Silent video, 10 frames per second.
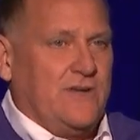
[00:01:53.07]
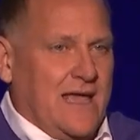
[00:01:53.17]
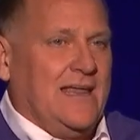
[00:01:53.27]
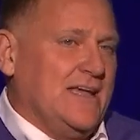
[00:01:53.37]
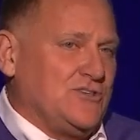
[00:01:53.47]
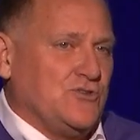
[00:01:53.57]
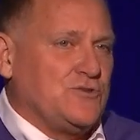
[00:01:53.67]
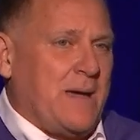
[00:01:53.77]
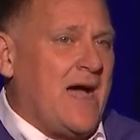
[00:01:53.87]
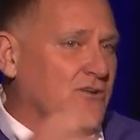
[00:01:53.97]
yelling at your
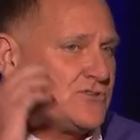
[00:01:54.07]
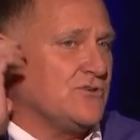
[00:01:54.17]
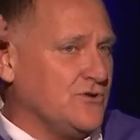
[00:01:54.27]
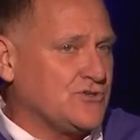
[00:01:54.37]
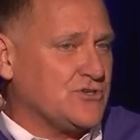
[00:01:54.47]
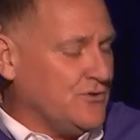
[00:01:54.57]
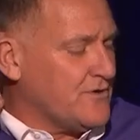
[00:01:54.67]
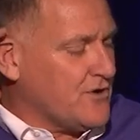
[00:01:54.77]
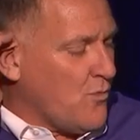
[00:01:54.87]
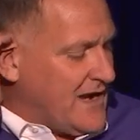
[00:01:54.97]
spouse or your
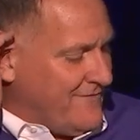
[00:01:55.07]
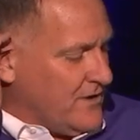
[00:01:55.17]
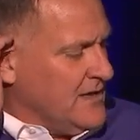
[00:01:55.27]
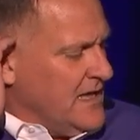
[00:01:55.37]
children or whatever.